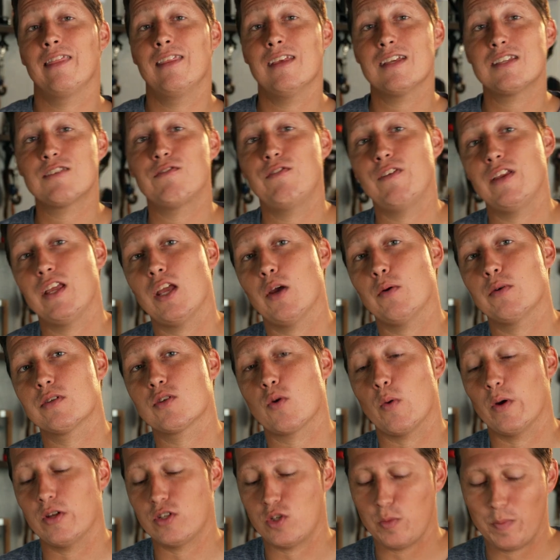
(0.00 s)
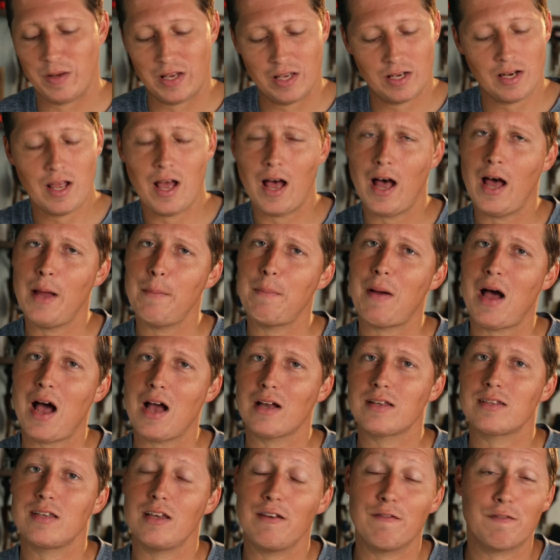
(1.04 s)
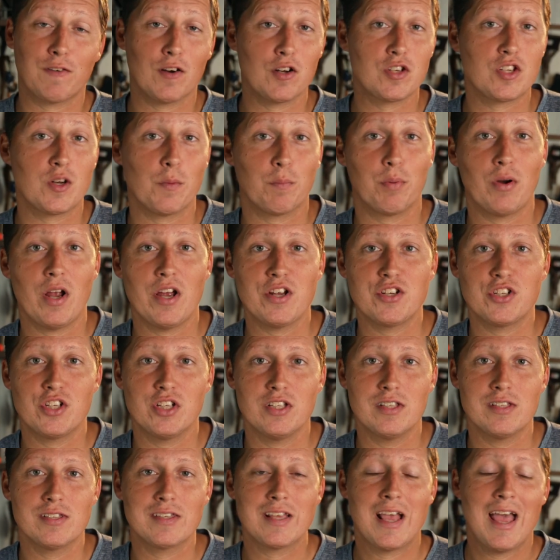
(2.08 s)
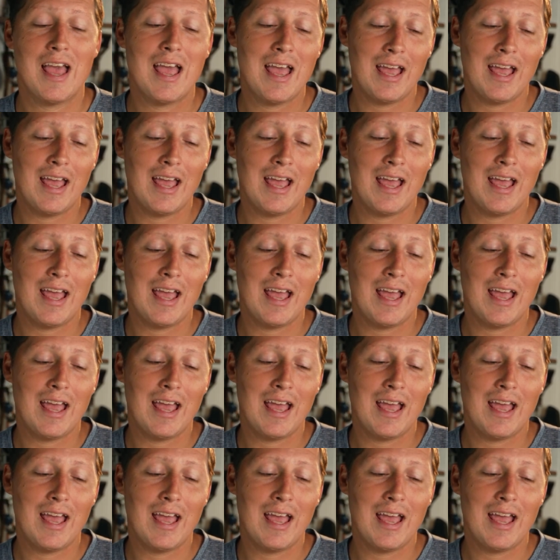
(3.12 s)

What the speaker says: This video is going to be an unboxing, first impressions,